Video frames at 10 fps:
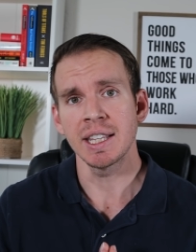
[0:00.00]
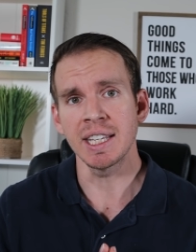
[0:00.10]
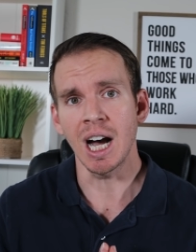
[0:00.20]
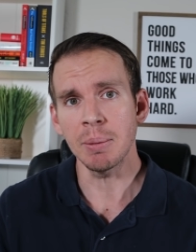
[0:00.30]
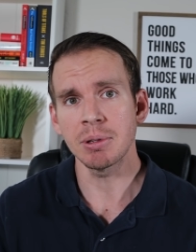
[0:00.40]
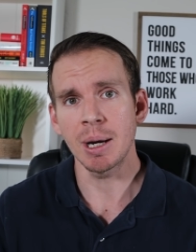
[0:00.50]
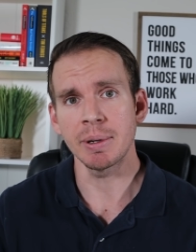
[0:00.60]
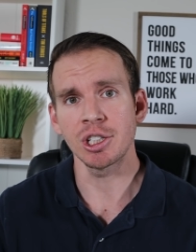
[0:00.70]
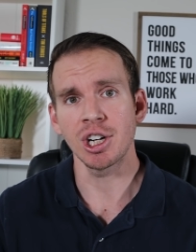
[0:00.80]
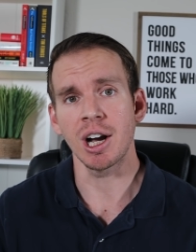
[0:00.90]
the
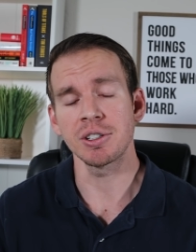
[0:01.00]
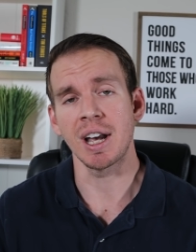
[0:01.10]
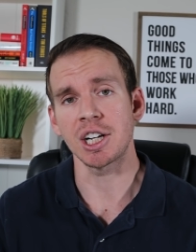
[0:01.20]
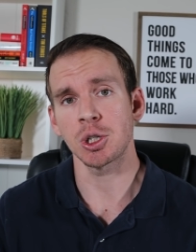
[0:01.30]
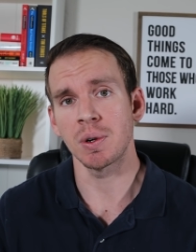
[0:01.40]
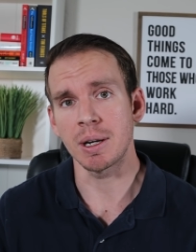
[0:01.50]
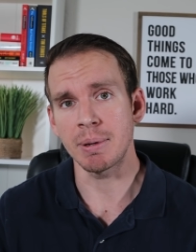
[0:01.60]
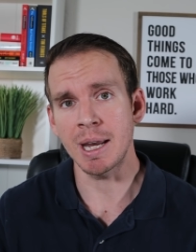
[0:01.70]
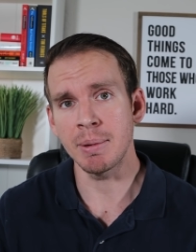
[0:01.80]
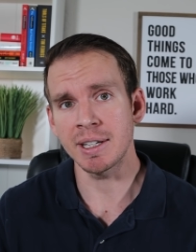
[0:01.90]
upcoming child tax
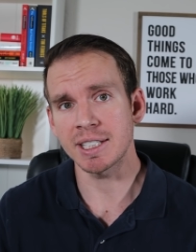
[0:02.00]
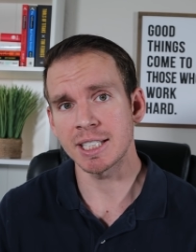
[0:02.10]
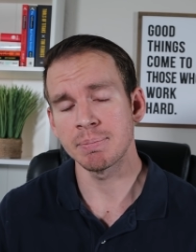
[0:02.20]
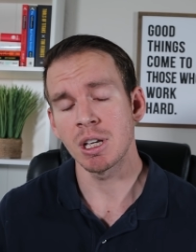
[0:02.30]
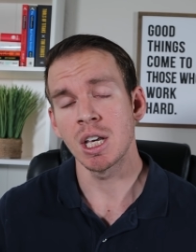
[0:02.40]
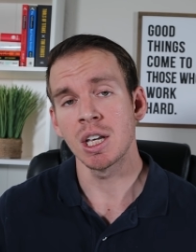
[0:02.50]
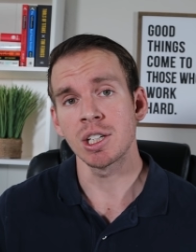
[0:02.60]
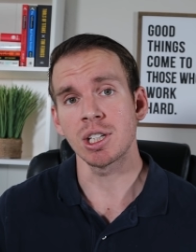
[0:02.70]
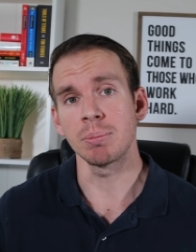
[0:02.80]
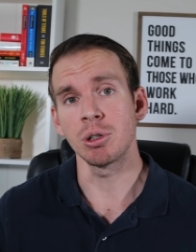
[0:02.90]
credit payments,
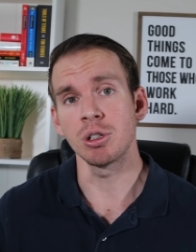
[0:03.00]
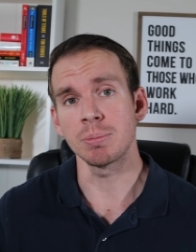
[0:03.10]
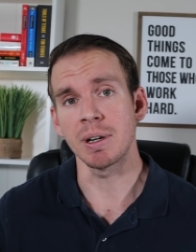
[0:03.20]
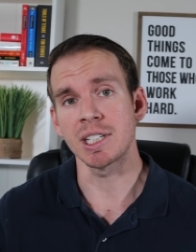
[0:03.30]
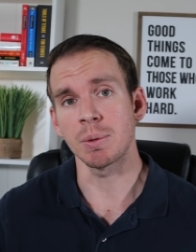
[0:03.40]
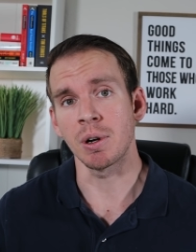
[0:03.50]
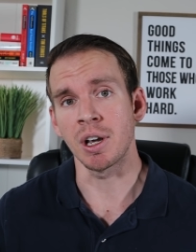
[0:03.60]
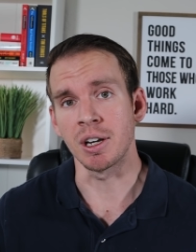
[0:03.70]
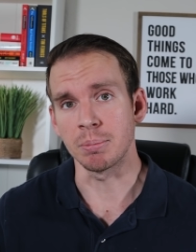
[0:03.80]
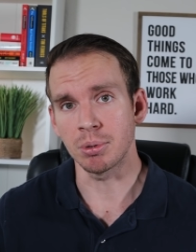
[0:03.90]
some news based
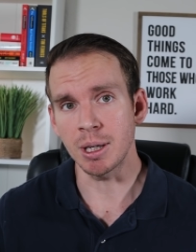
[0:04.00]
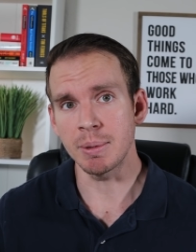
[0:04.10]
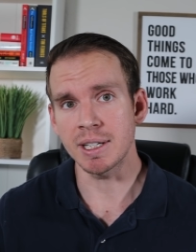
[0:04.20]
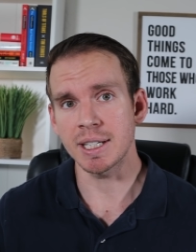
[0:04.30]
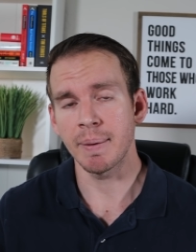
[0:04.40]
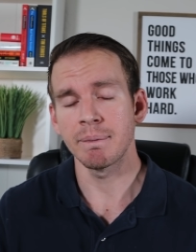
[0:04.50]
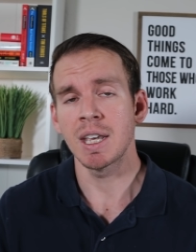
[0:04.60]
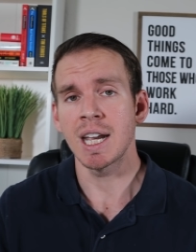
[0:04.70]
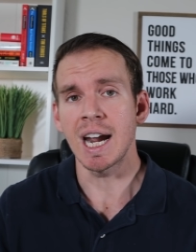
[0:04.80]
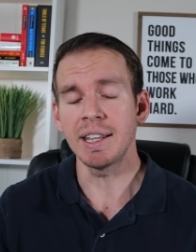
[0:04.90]
around unemployment,
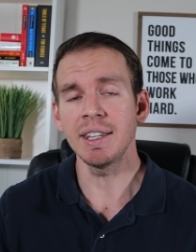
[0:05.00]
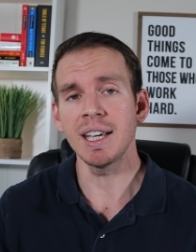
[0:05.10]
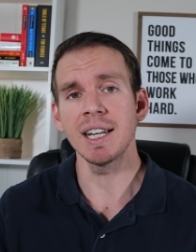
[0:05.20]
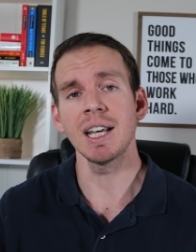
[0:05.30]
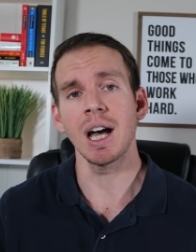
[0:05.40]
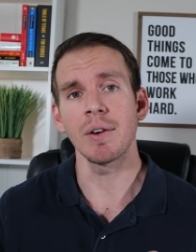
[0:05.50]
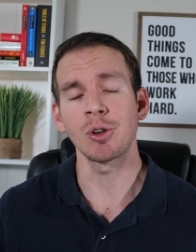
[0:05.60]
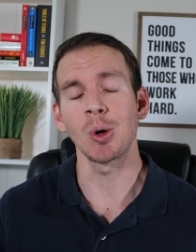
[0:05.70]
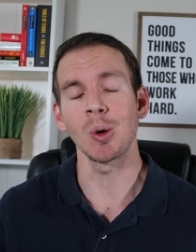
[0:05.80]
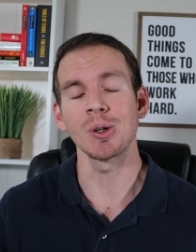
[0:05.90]
and then,
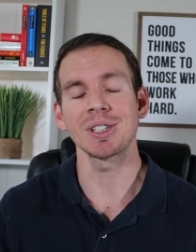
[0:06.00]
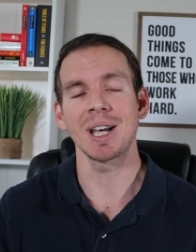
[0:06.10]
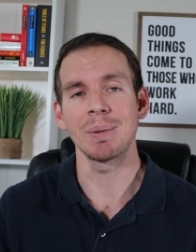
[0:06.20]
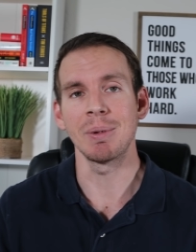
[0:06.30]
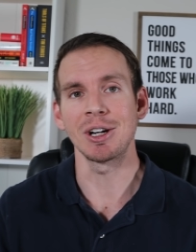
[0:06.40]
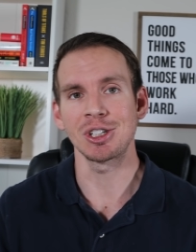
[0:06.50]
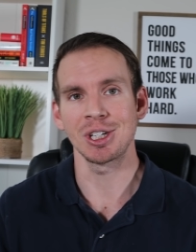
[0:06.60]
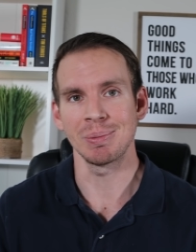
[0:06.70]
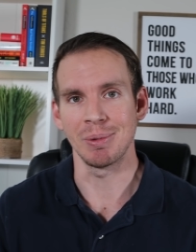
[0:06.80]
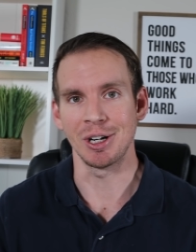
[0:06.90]
of course,
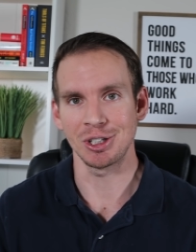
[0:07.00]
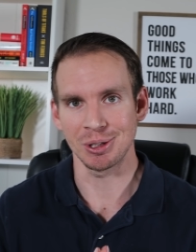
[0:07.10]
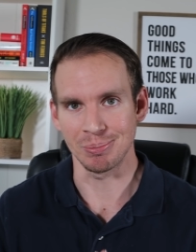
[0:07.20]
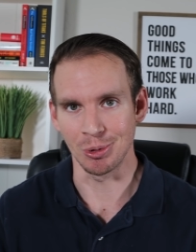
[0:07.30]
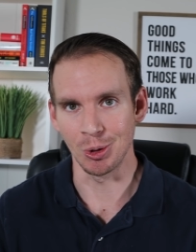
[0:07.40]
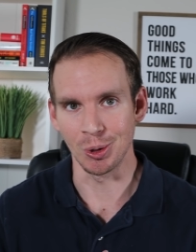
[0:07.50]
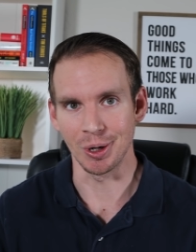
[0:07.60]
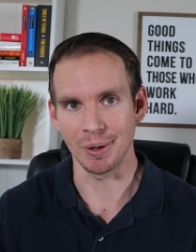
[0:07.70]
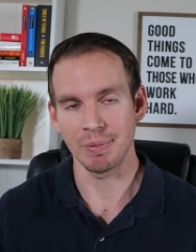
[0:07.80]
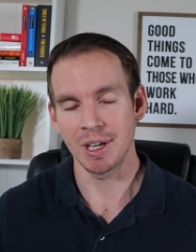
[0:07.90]
much, much
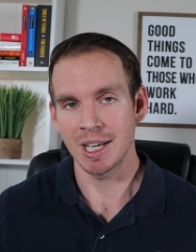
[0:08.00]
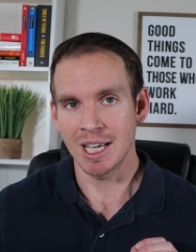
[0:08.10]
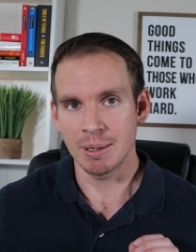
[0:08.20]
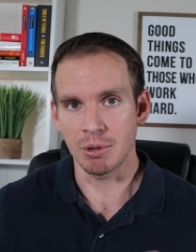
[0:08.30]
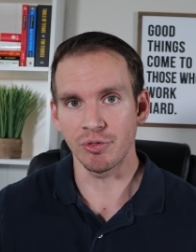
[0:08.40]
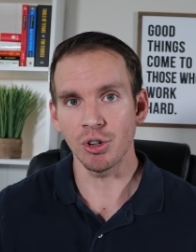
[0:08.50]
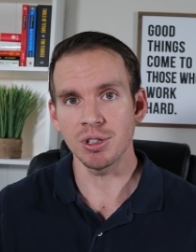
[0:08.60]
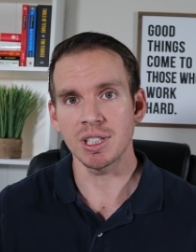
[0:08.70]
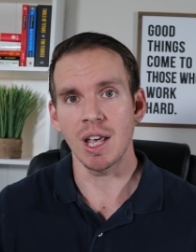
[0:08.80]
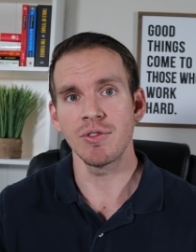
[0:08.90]
more. But
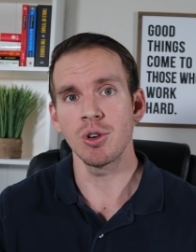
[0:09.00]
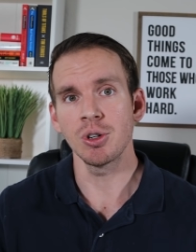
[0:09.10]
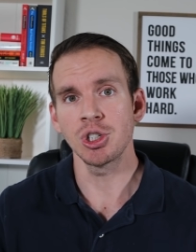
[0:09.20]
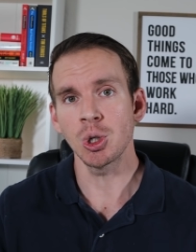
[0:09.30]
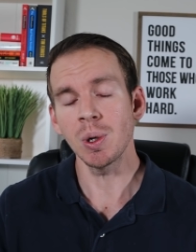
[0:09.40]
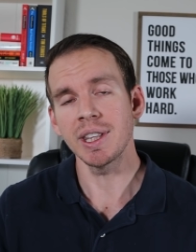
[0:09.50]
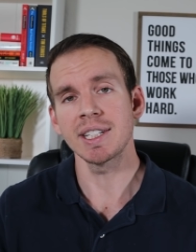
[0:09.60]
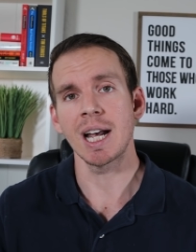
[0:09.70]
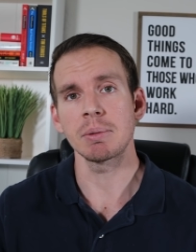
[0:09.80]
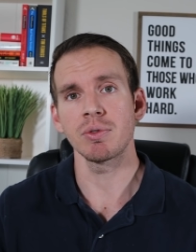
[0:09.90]
first, if you enjoy
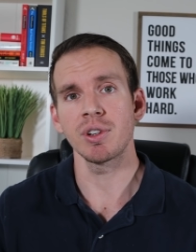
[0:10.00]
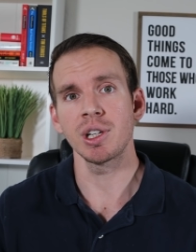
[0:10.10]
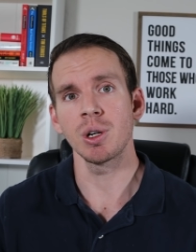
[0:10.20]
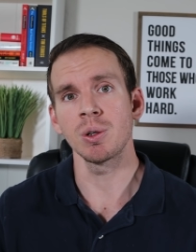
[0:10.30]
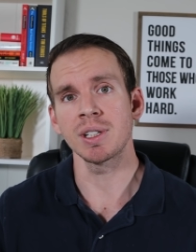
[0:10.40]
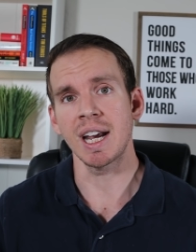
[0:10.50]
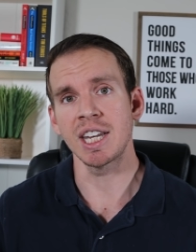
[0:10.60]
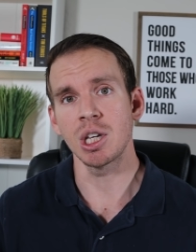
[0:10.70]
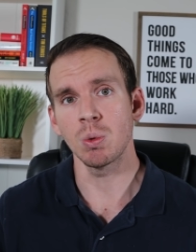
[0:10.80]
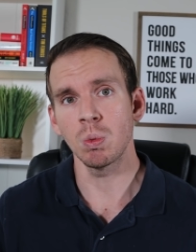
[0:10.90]
these types of videos
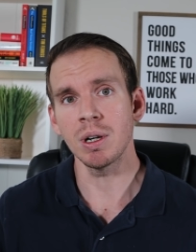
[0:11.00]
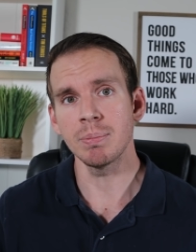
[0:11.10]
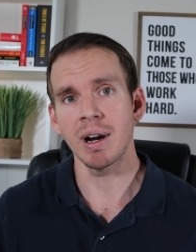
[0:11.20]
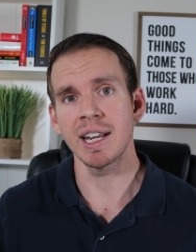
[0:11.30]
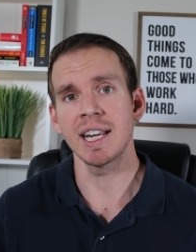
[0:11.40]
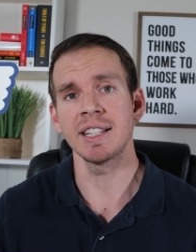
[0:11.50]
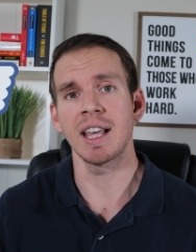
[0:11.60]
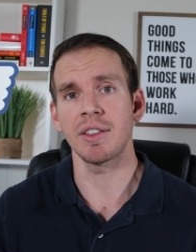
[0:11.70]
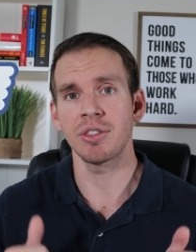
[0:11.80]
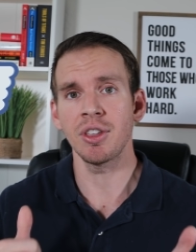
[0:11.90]
and you wouldn't mind hitting
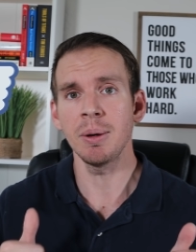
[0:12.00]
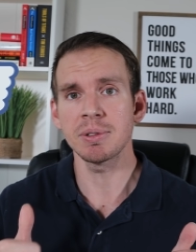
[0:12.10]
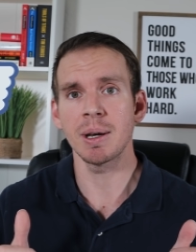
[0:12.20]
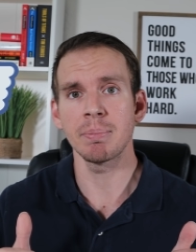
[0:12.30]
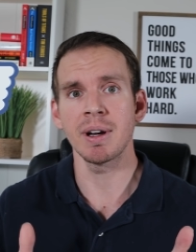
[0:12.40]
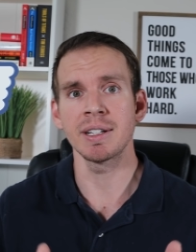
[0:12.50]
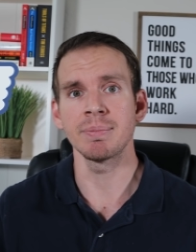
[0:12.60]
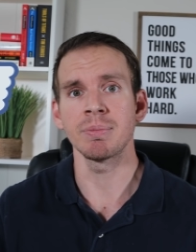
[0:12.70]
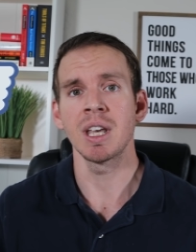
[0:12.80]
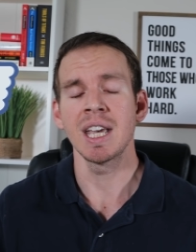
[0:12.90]
that thumbs up
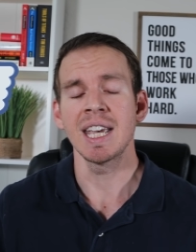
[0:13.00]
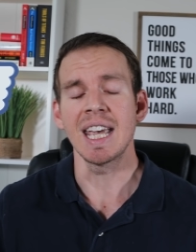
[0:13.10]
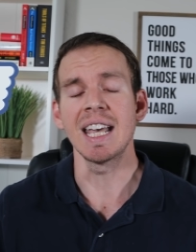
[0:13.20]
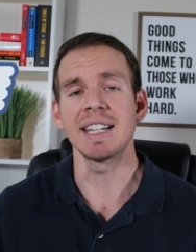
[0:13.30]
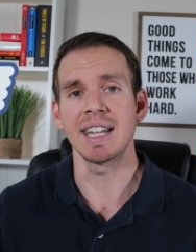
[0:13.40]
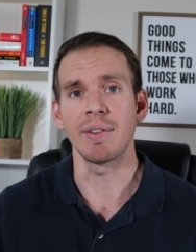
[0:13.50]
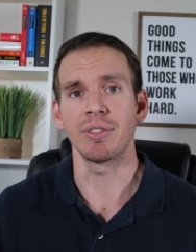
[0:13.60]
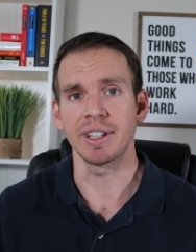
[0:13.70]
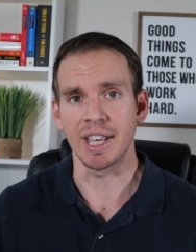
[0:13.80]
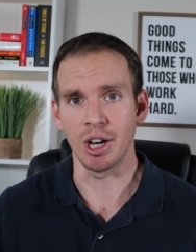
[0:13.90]
button, it
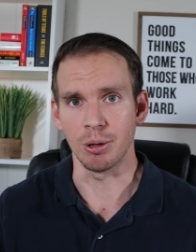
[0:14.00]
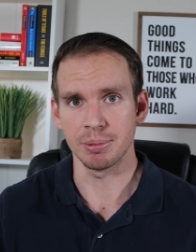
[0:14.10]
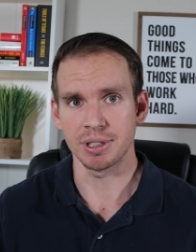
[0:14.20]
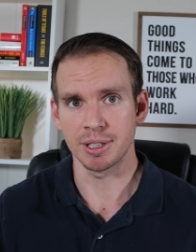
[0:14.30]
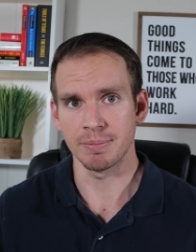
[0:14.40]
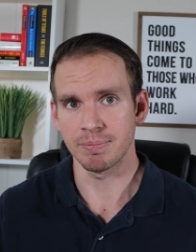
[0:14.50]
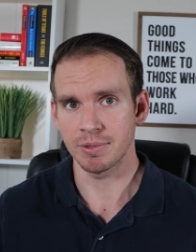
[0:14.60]
definitely helps.